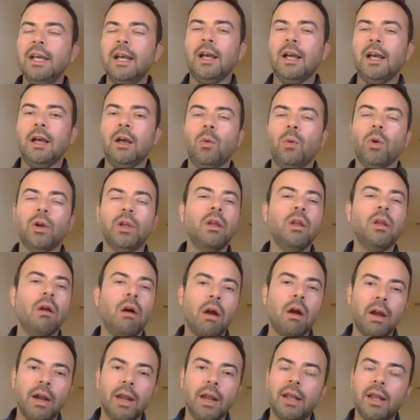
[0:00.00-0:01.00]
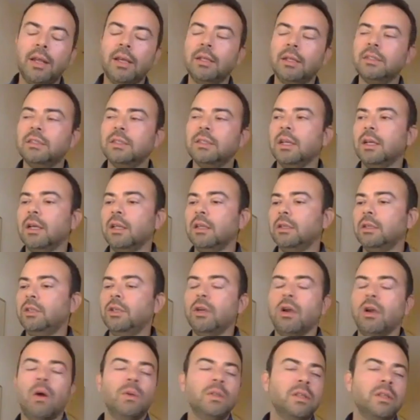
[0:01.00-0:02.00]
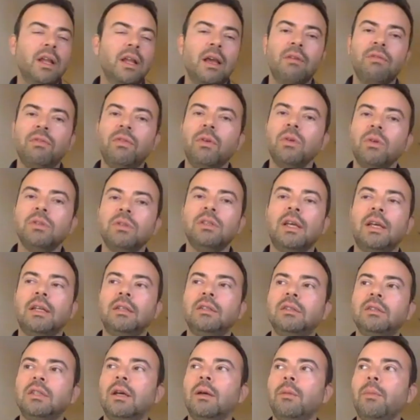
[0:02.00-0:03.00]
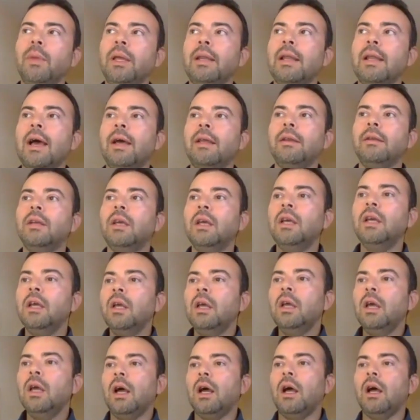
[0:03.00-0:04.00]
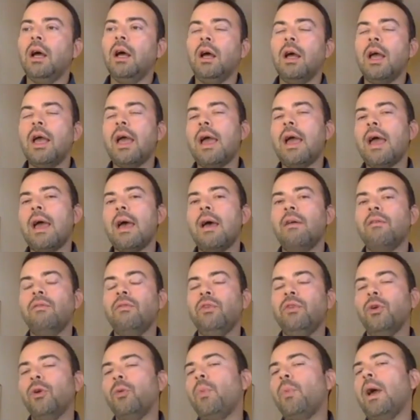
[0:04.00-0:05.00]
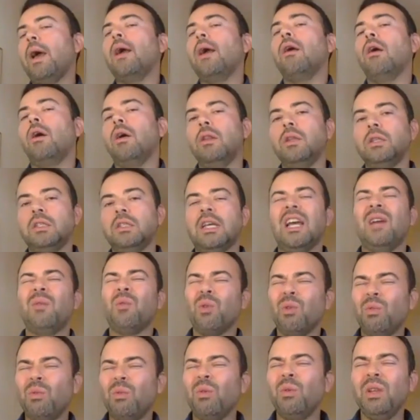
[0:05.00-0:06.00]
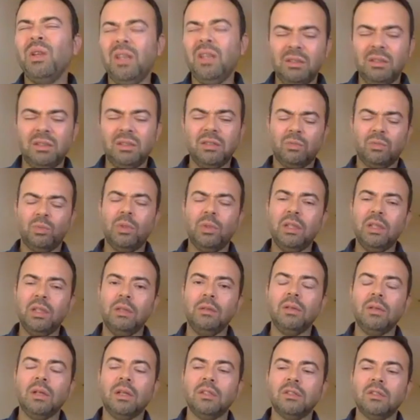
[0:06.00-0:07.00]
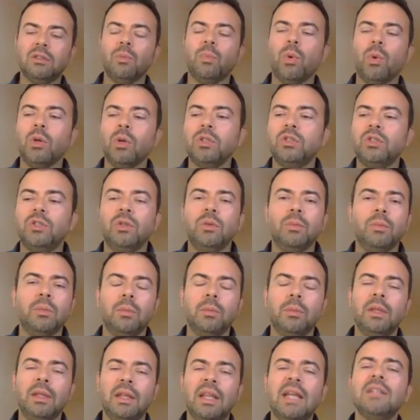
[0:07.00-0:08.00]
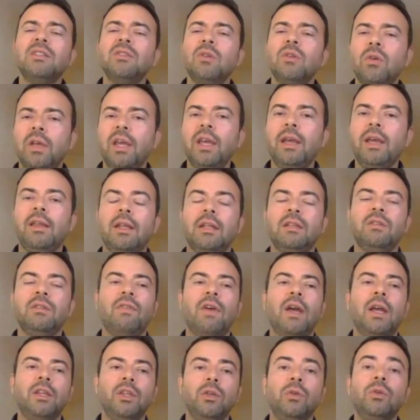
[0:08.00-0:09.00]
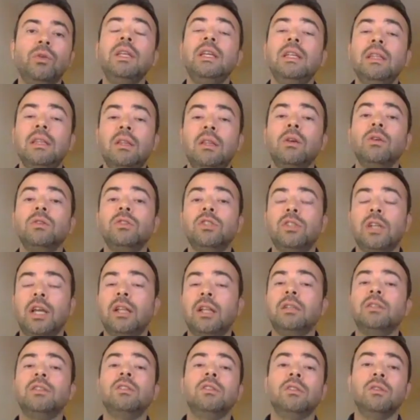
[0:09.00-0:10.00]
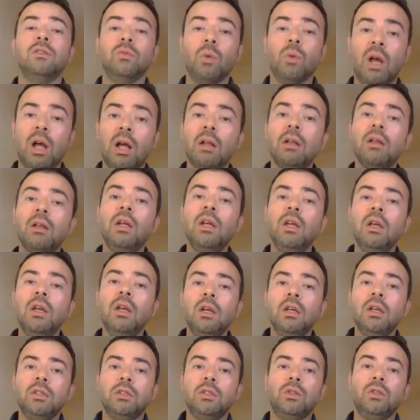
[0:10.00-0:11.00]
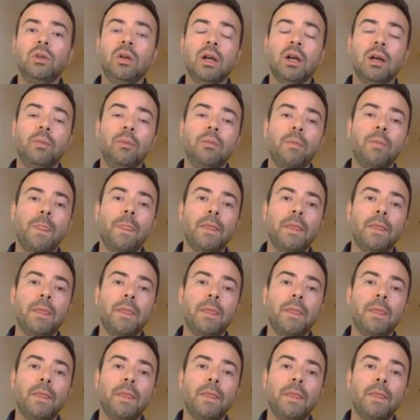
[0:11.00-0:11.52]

working hard at it. You're always going to have folks that may not have your back all the time or really just really support you. And that's okay. That's fine. You need those challenges as well to,